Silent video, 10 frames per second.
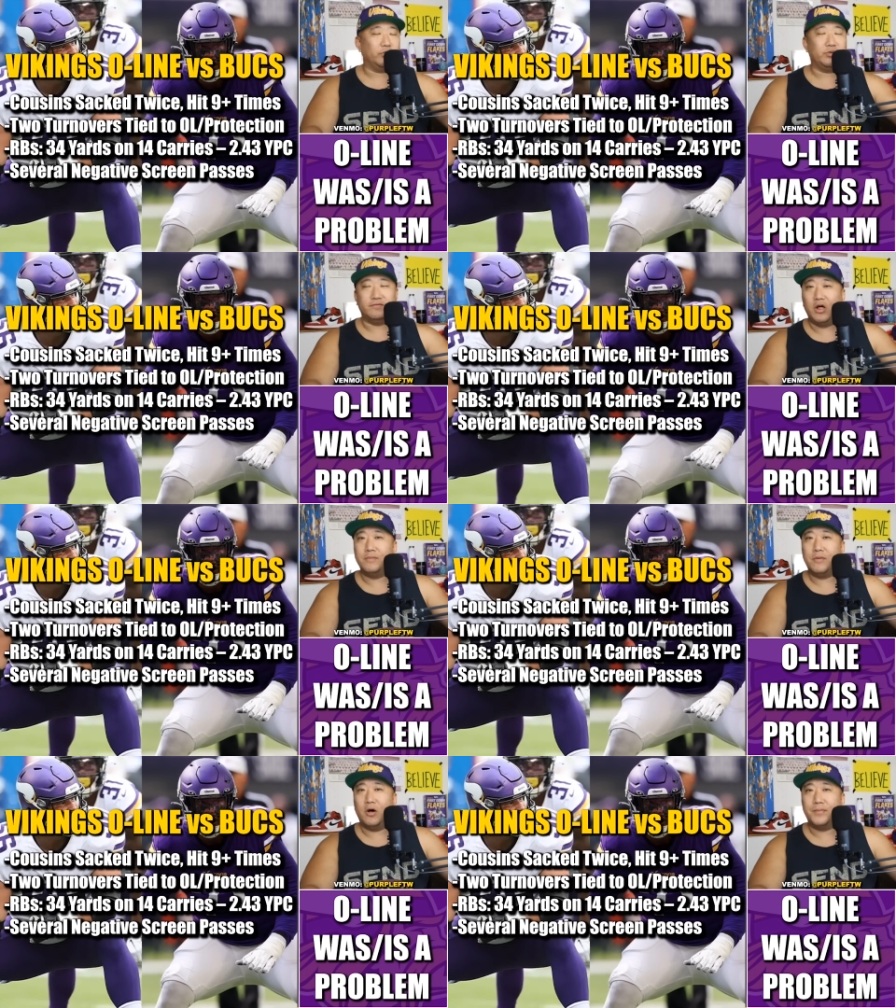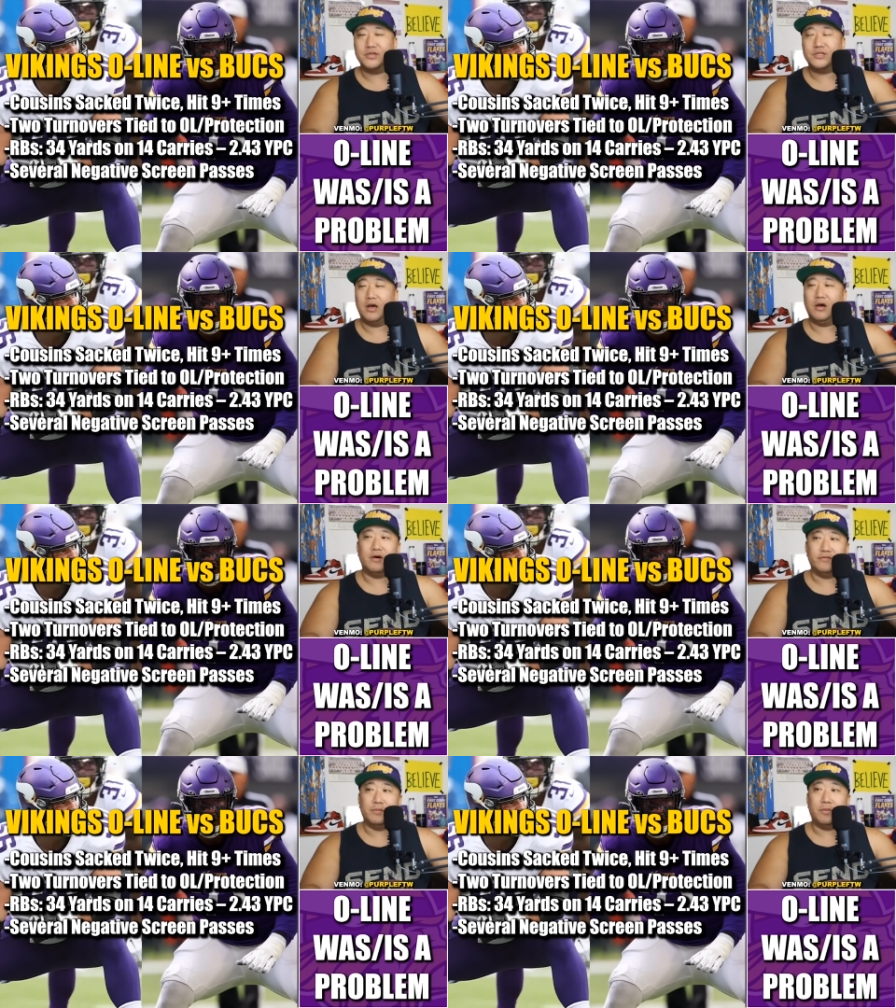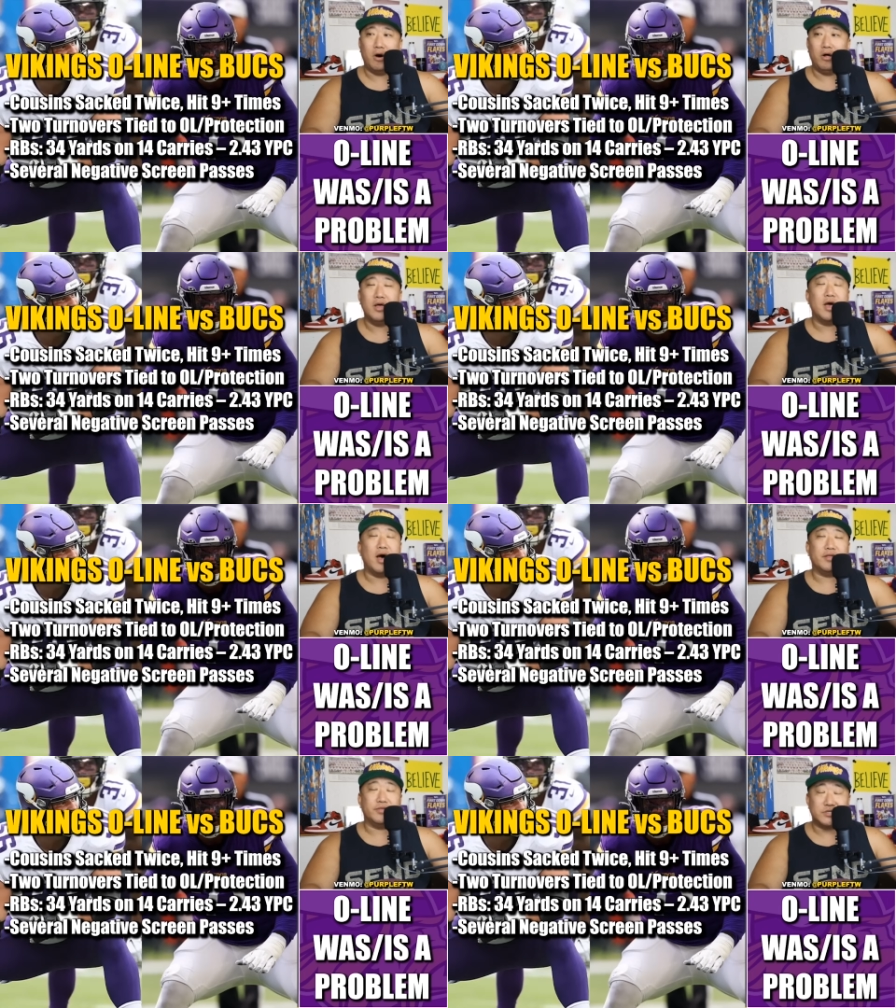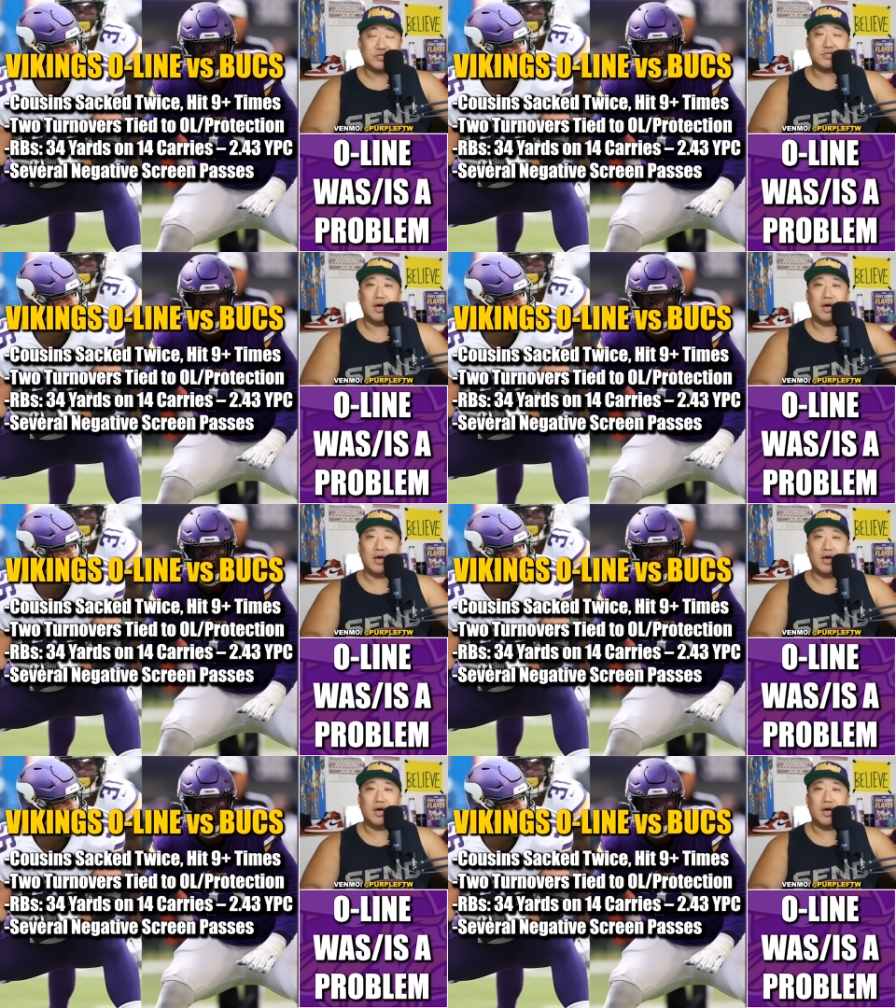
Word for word: with the volleyball punt uh, of the ball on the